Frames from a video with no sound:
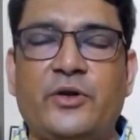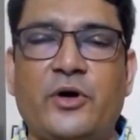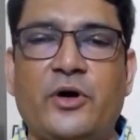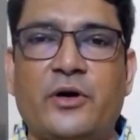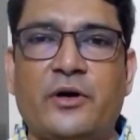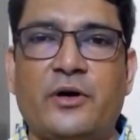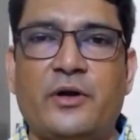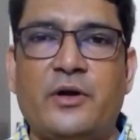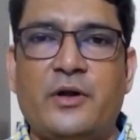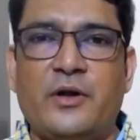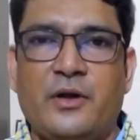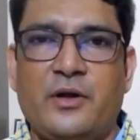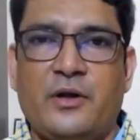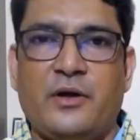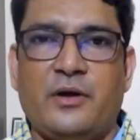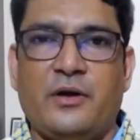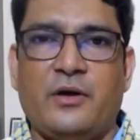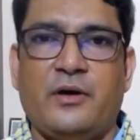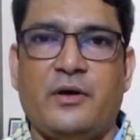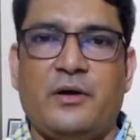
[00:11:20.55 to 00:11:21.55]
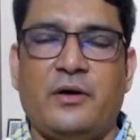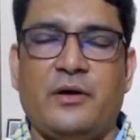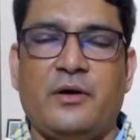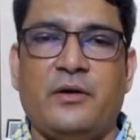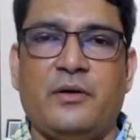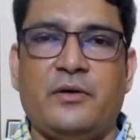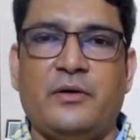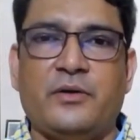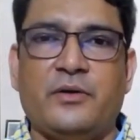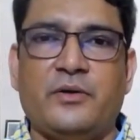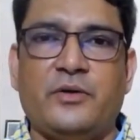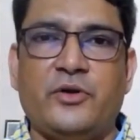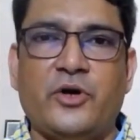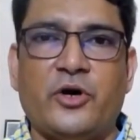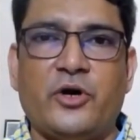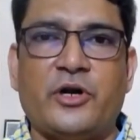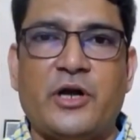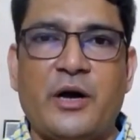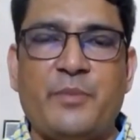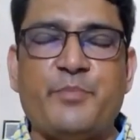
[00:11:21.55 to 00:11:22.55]
your
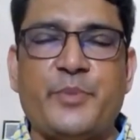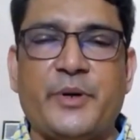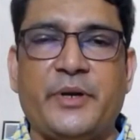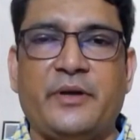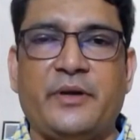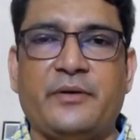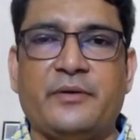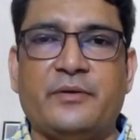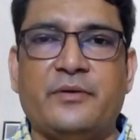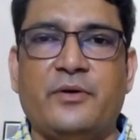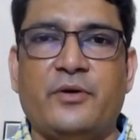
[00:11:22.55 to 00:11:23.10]
company.